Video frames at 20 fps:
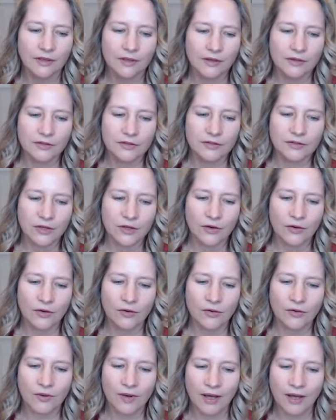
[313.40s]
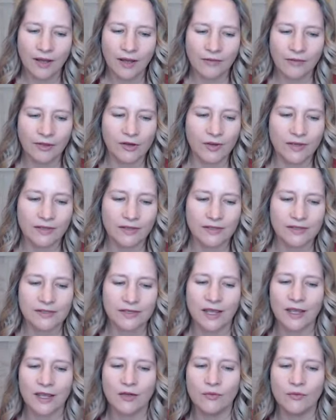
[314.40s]
So they go on to
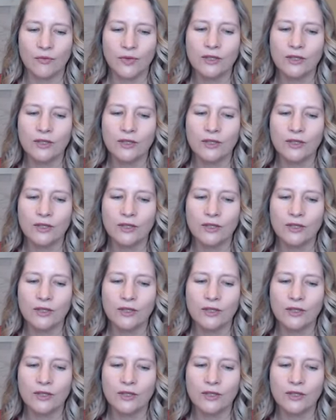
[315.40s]
say,